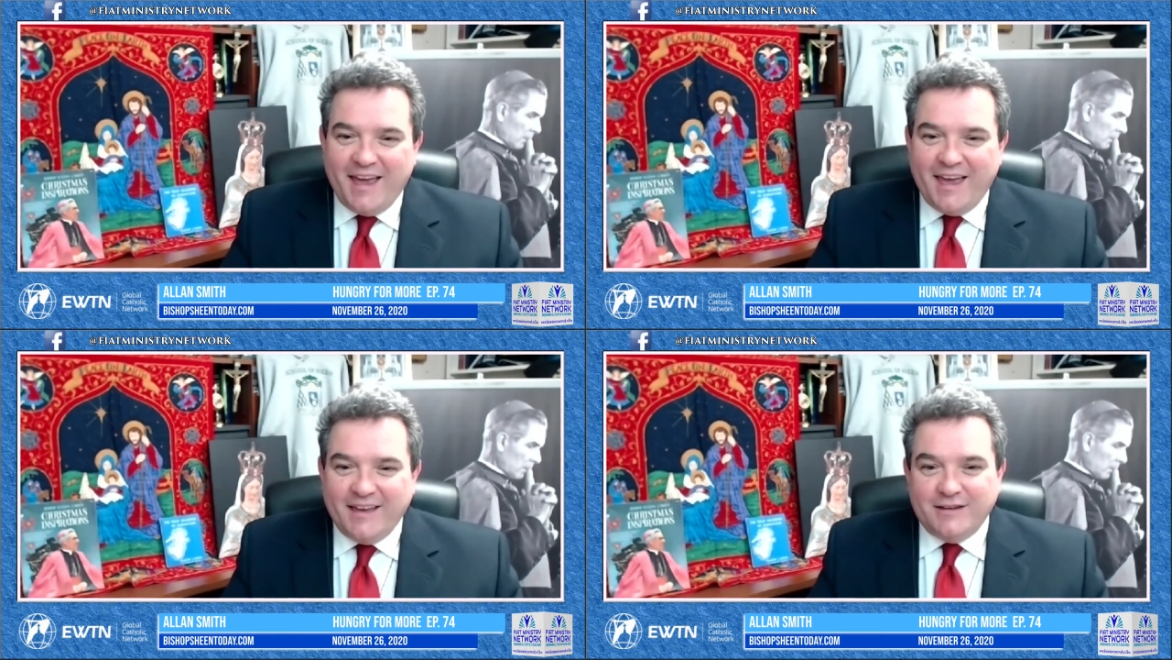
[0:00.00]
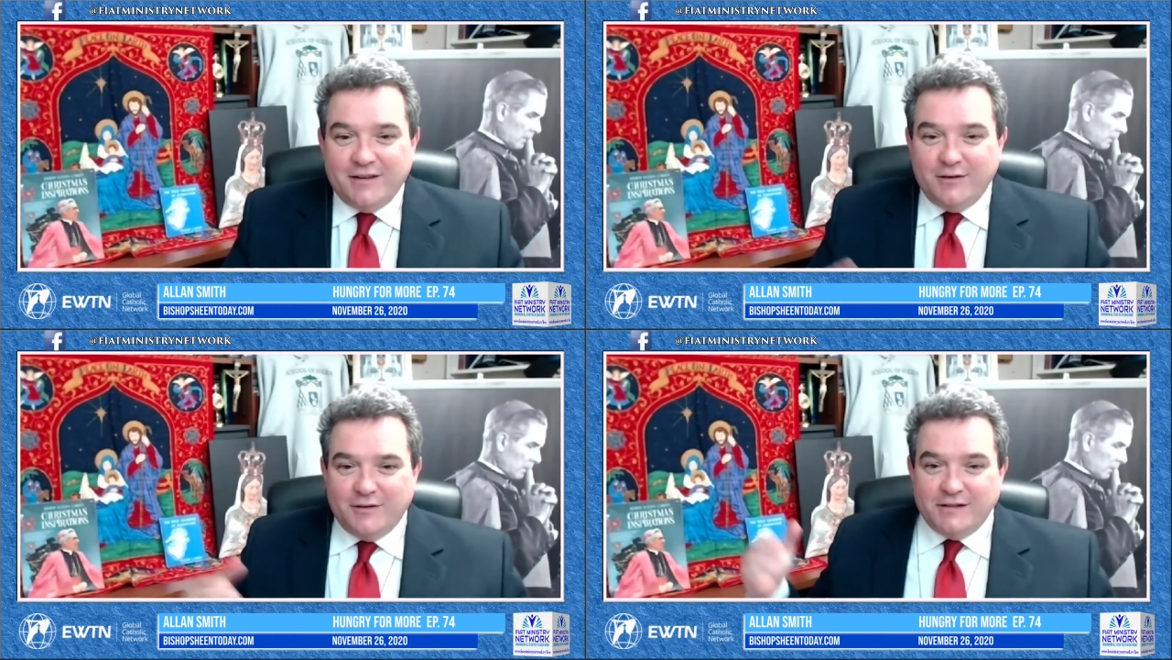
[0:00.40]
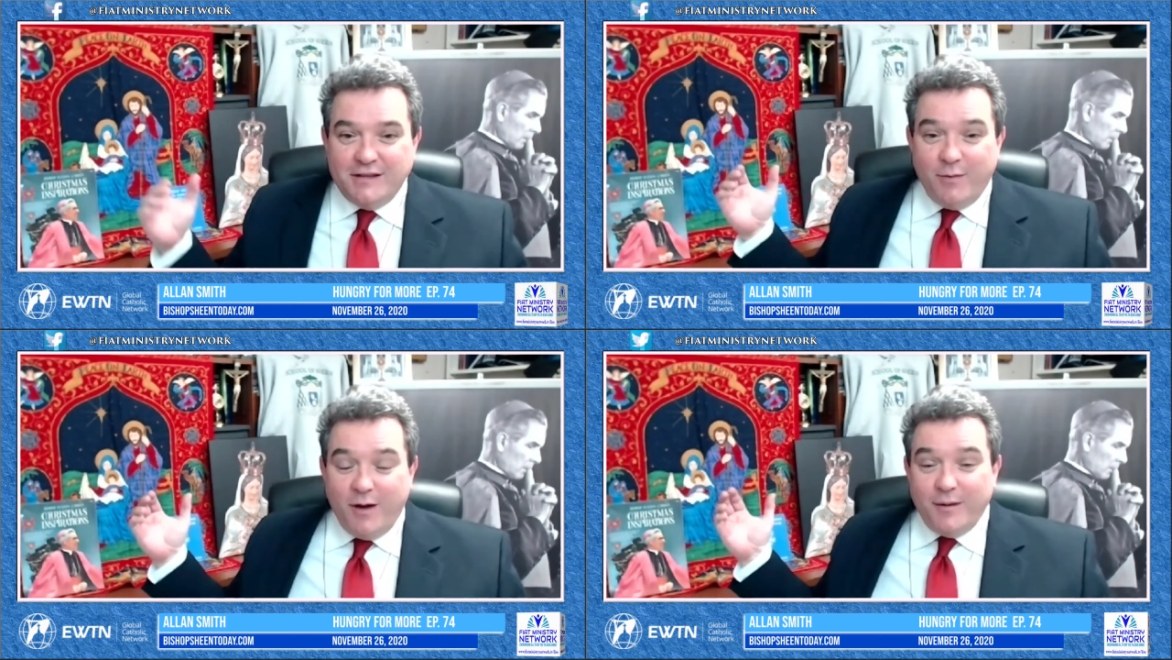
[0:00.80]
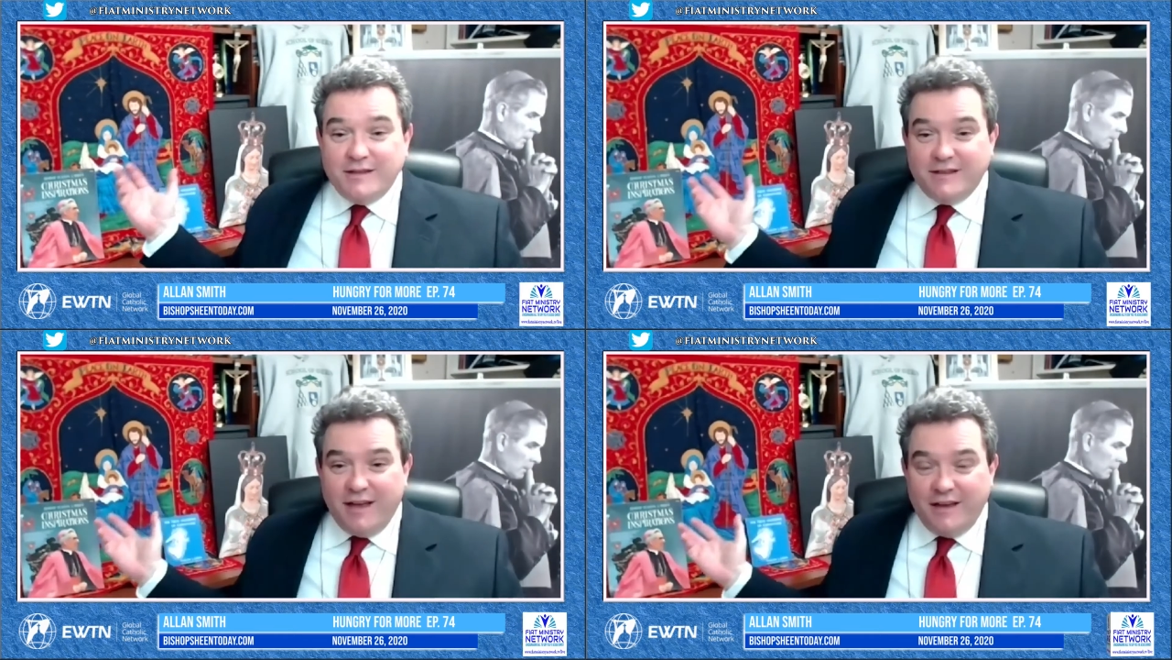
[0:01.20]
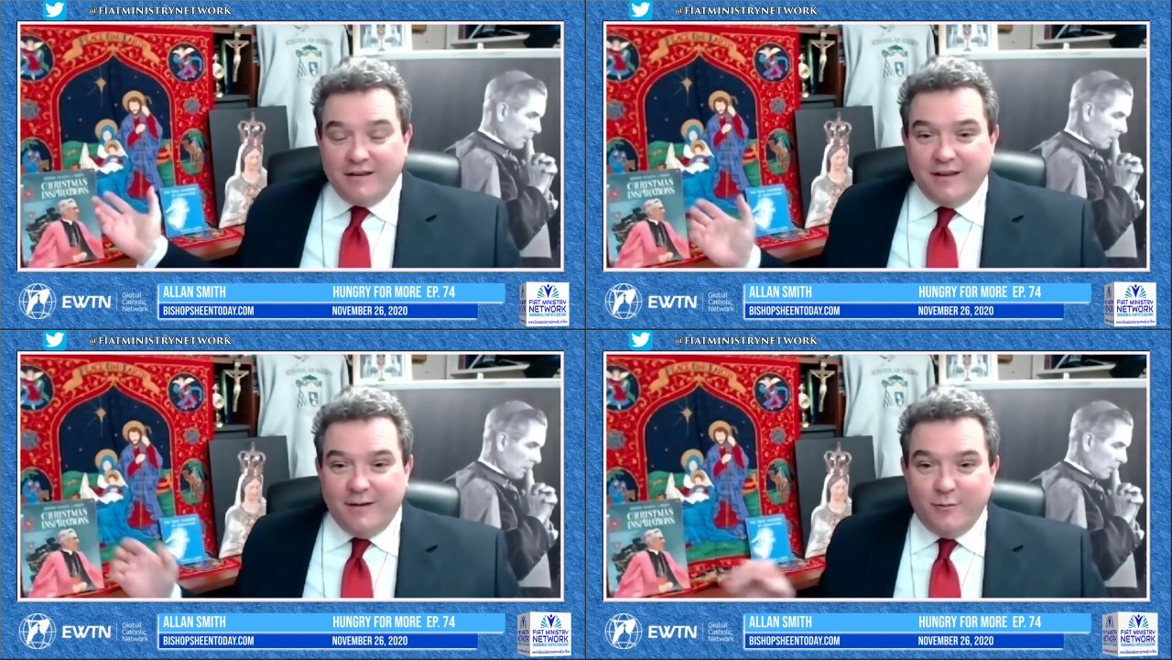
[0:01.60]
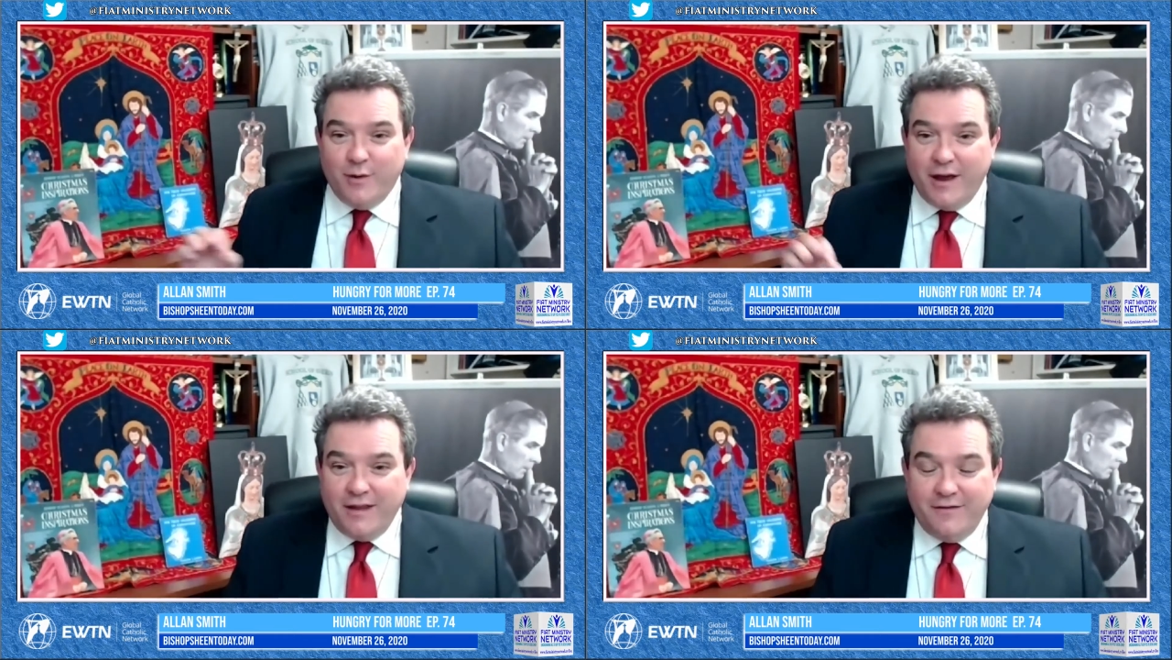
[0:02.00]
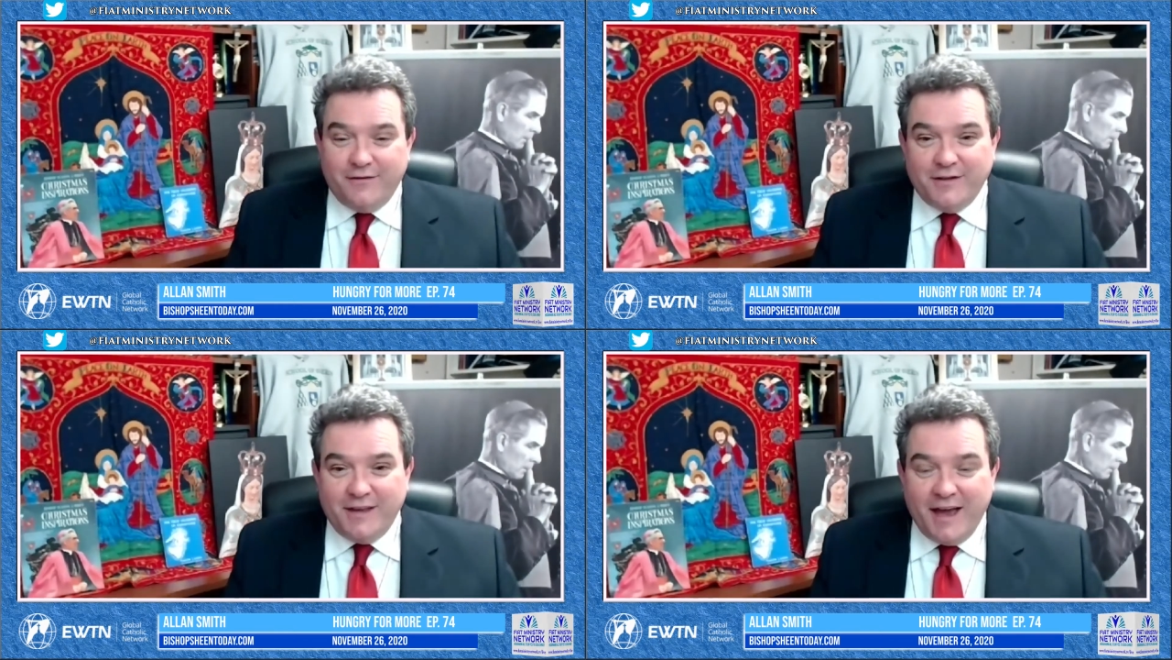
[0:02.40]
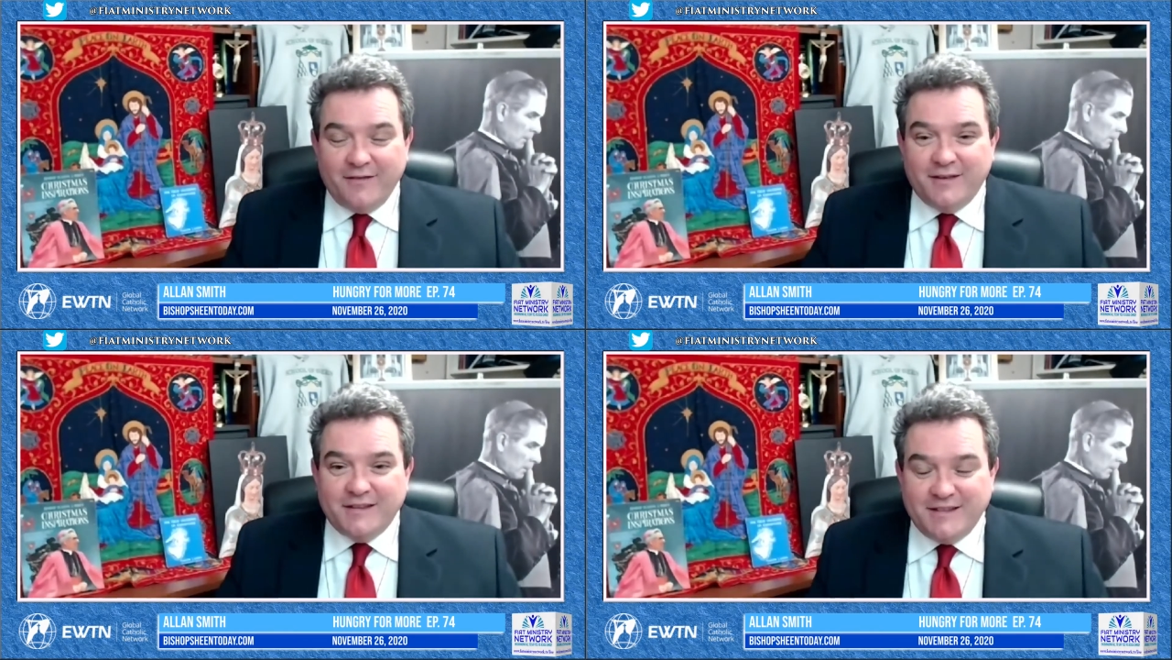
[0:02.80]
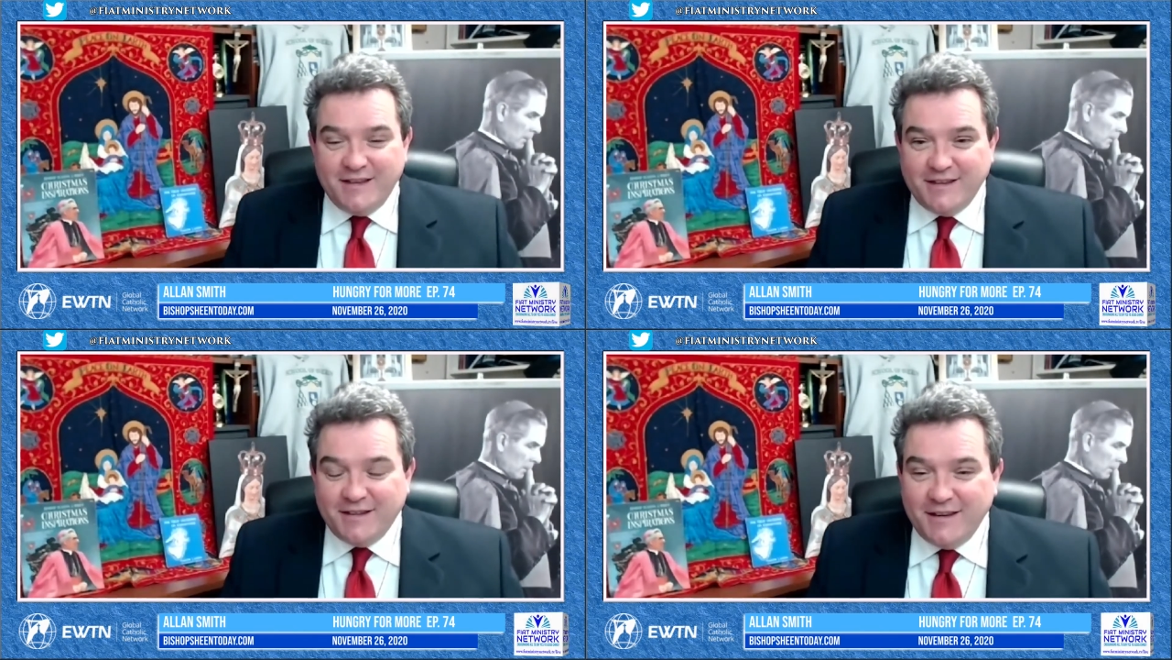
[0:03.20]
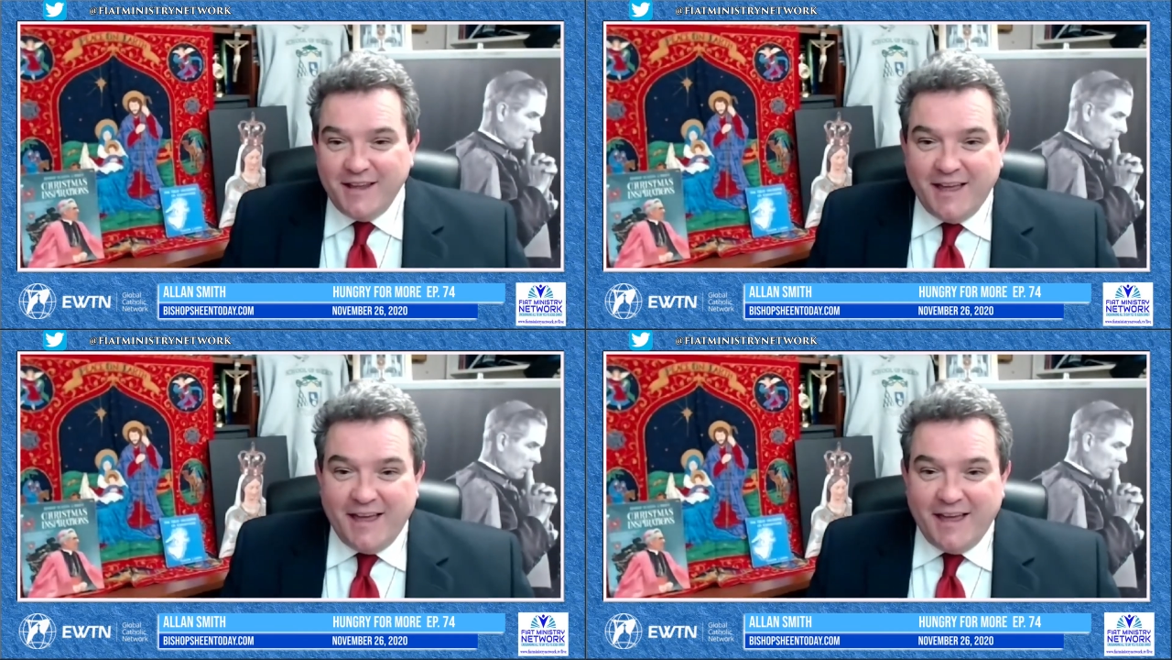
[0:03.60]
Speaker 1: And you can see by my set, I'm ready for the Advent season,